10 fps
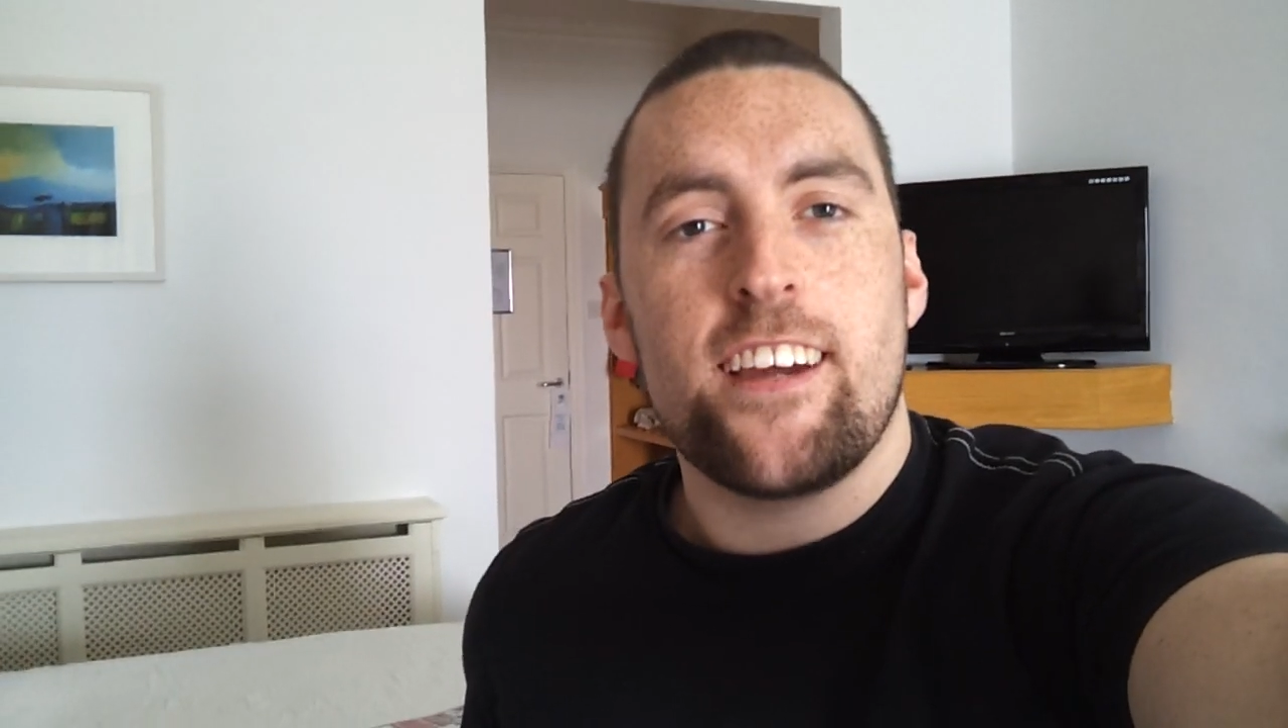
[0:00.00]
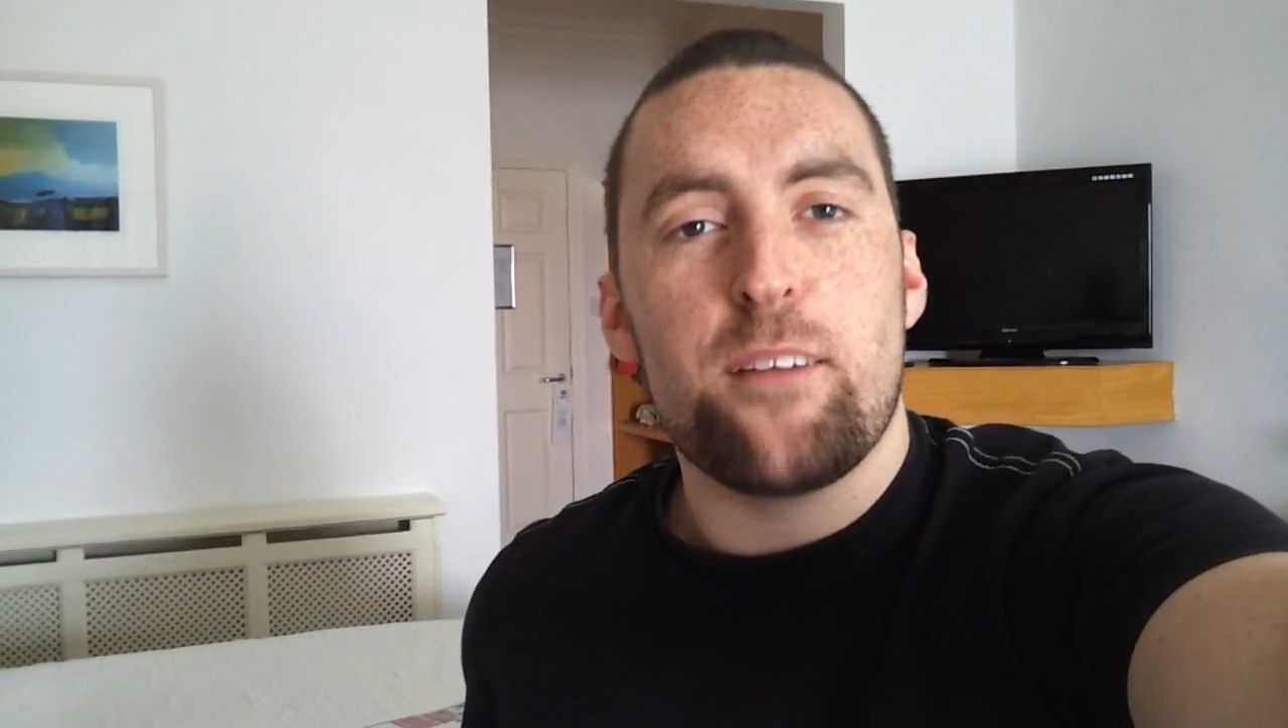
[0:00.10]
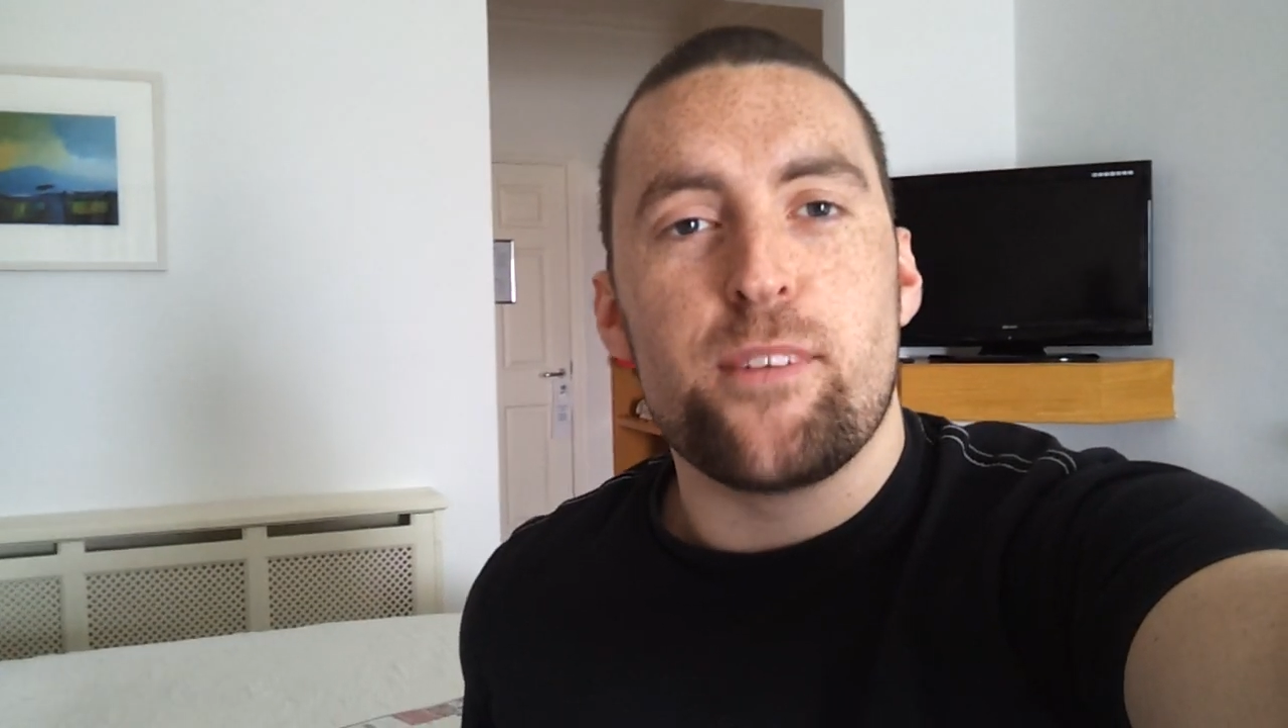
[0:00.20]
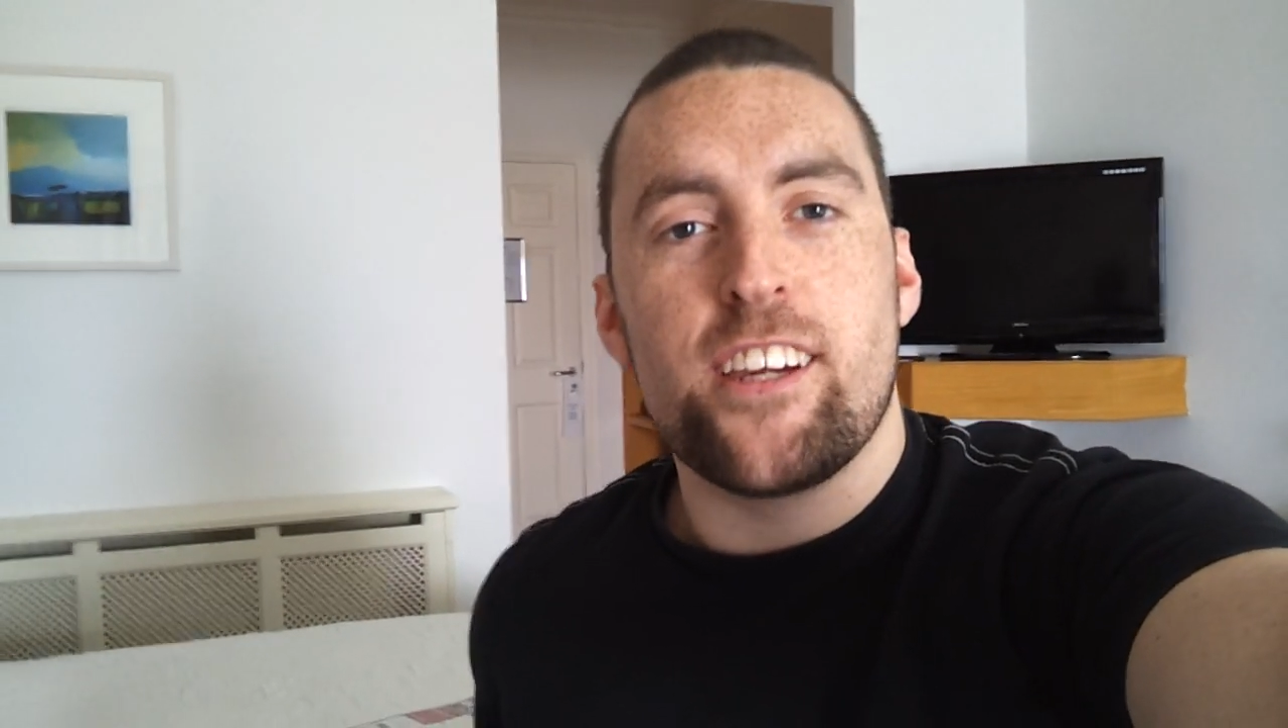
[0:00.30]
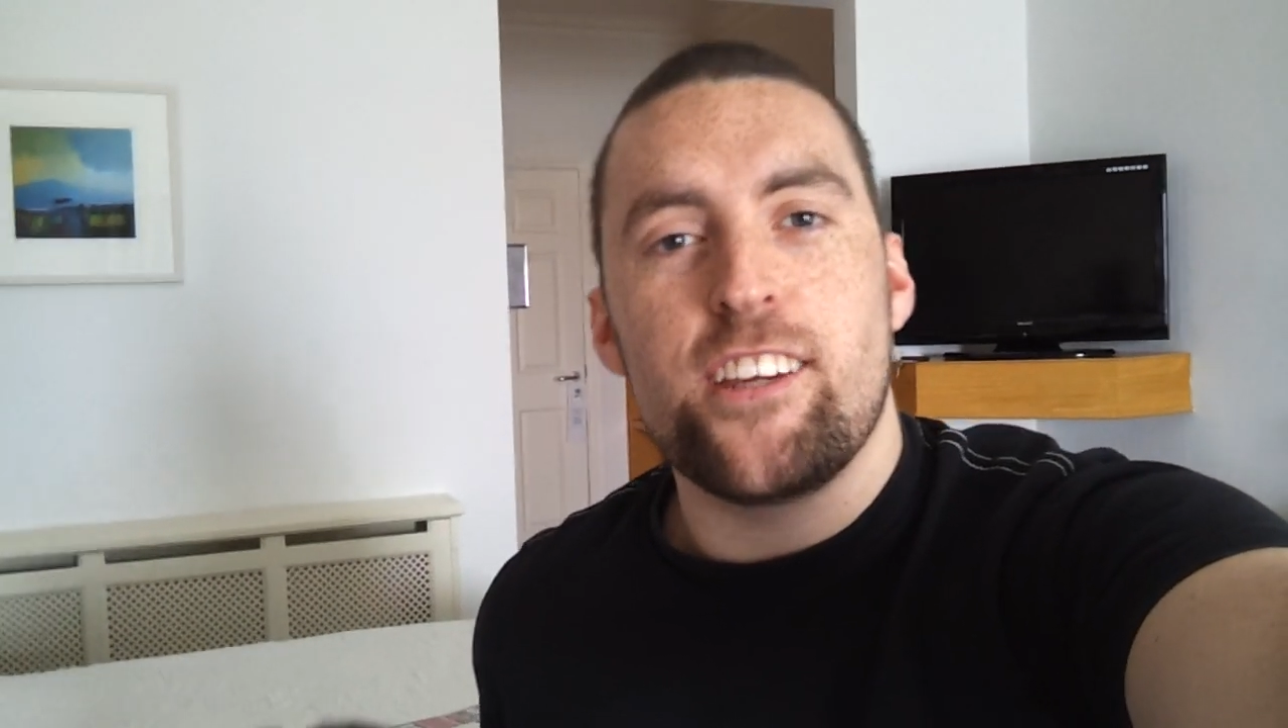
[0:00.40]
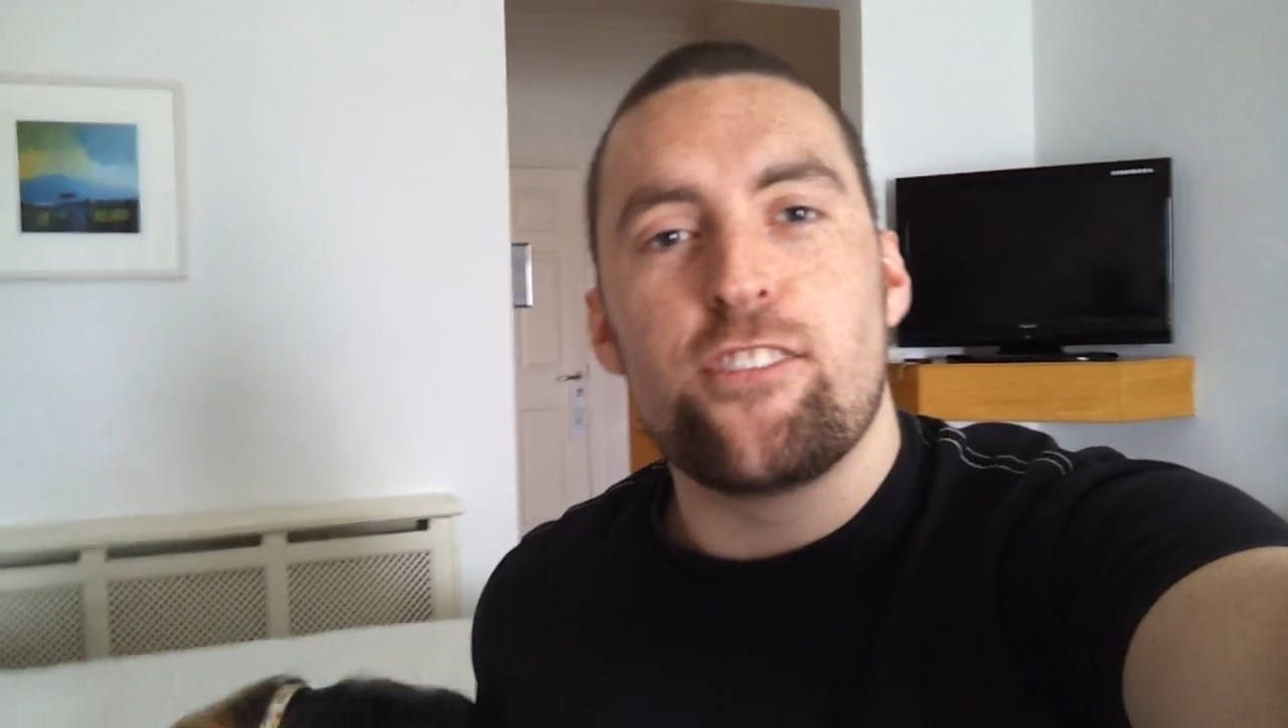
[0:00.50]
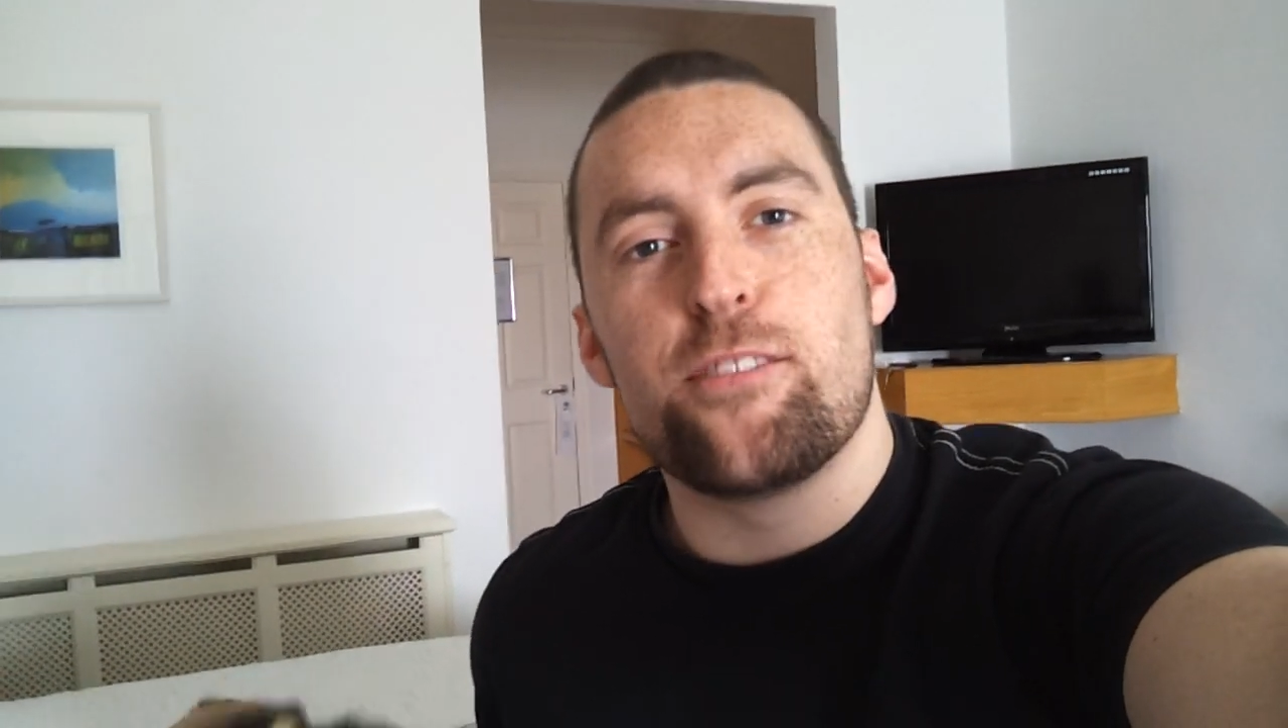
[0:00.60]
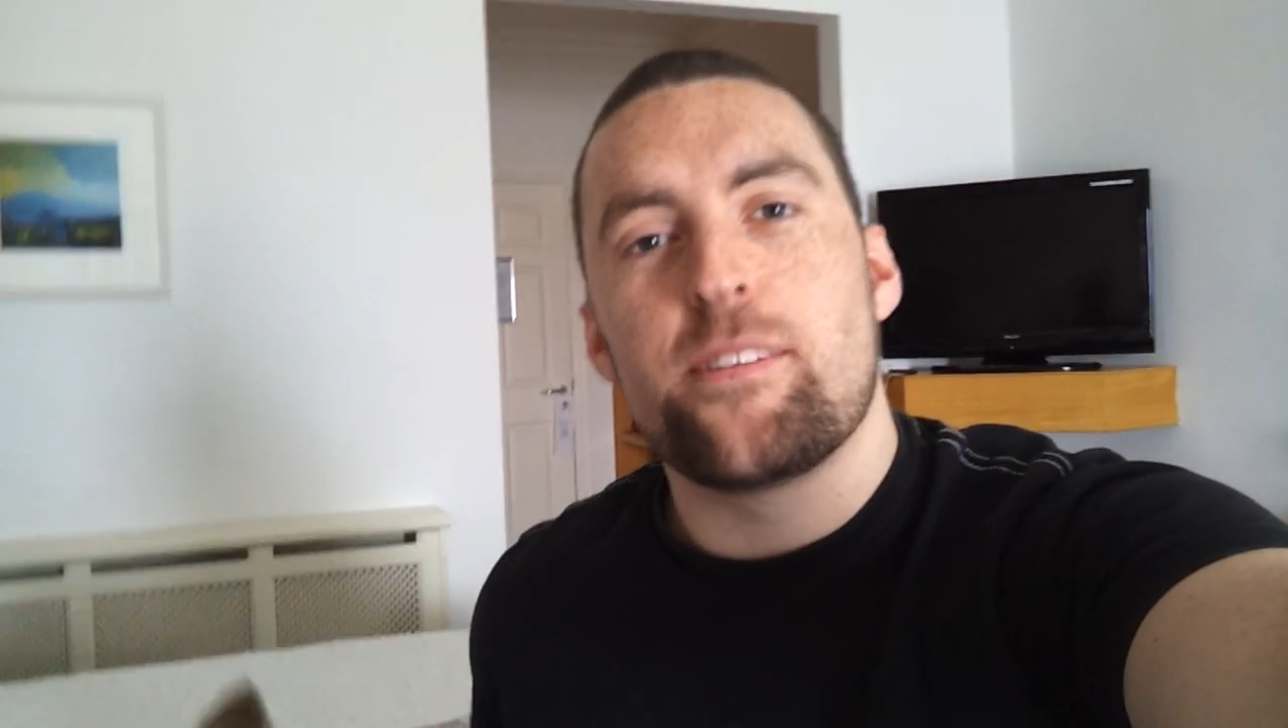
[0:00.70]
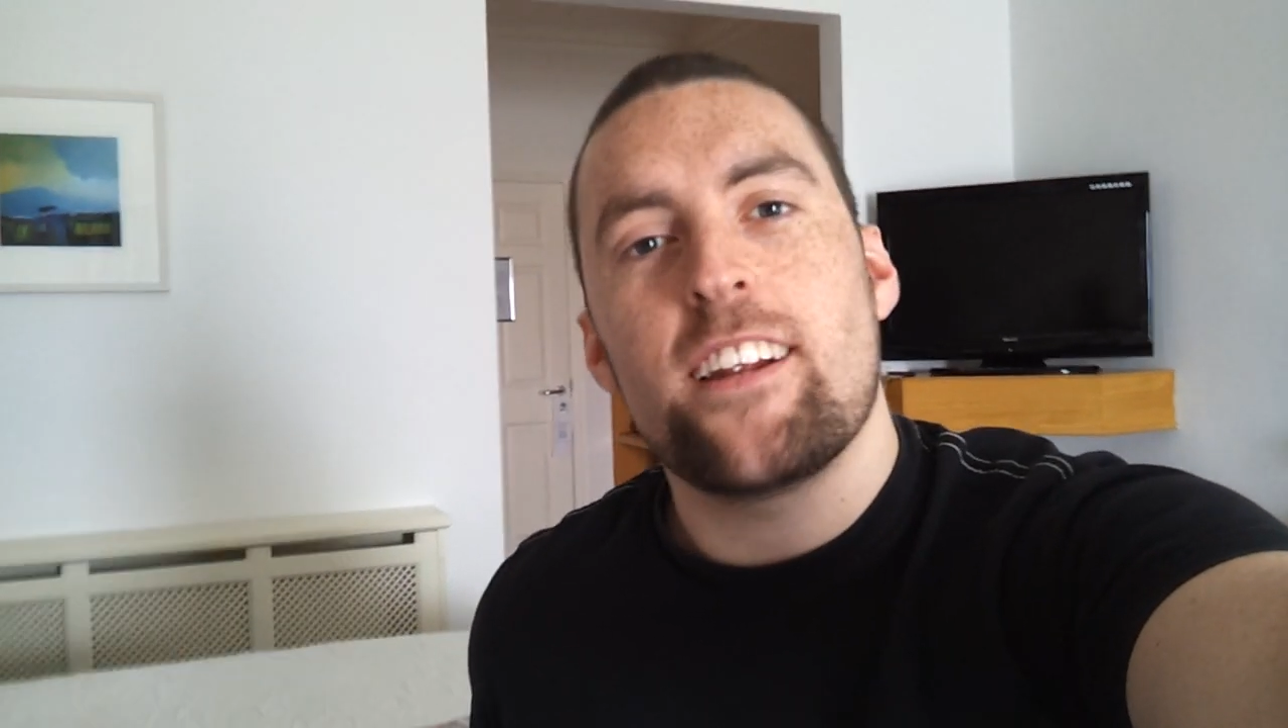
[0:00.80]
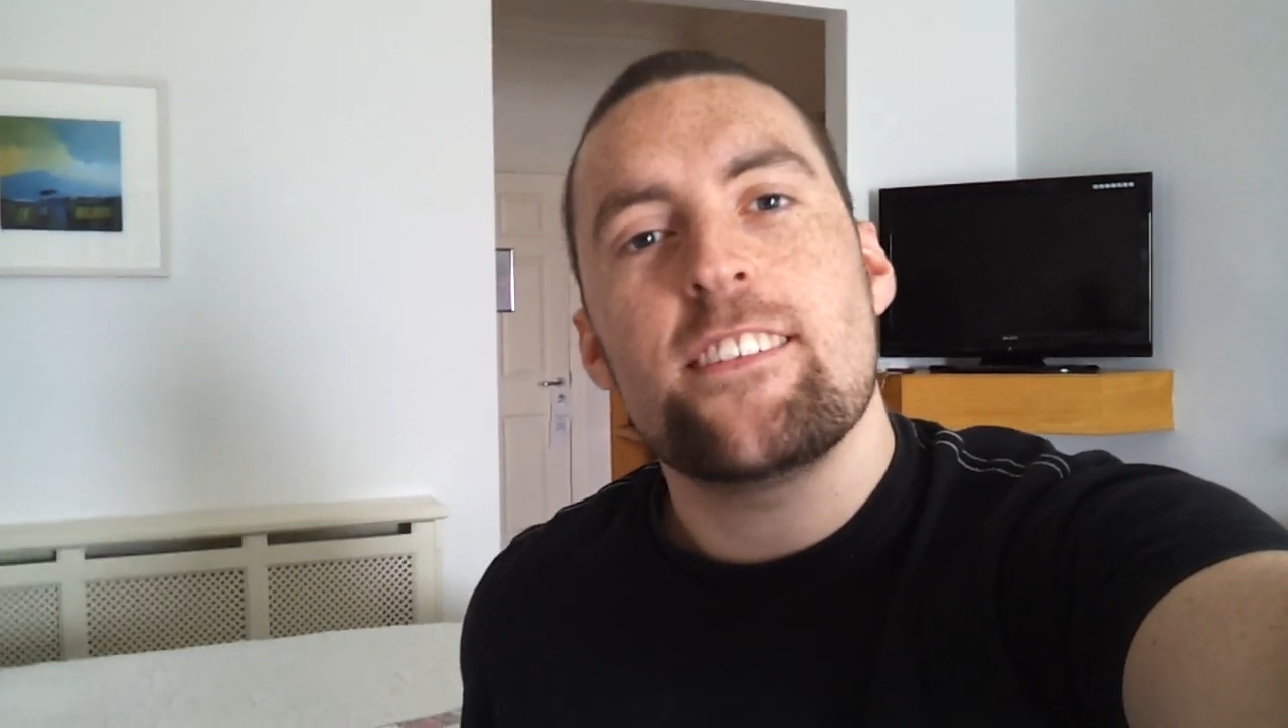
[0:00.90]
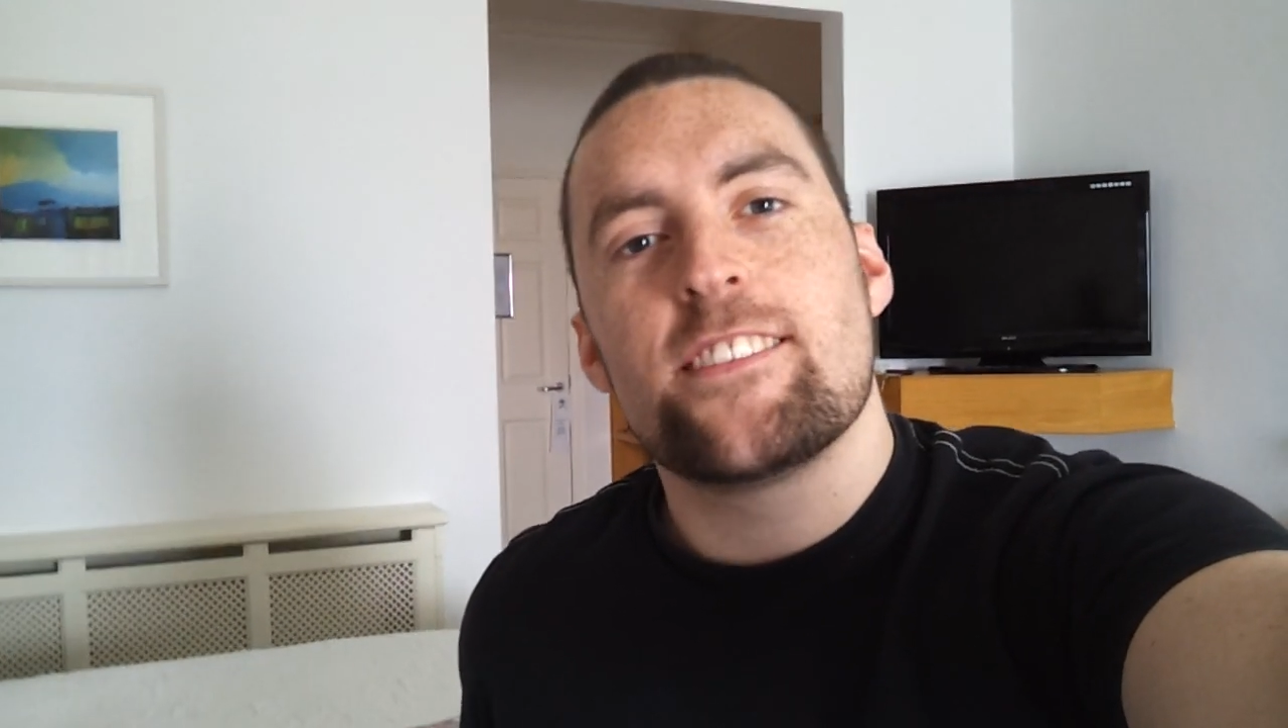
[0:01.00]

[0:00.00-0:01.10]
at my YouTube channel,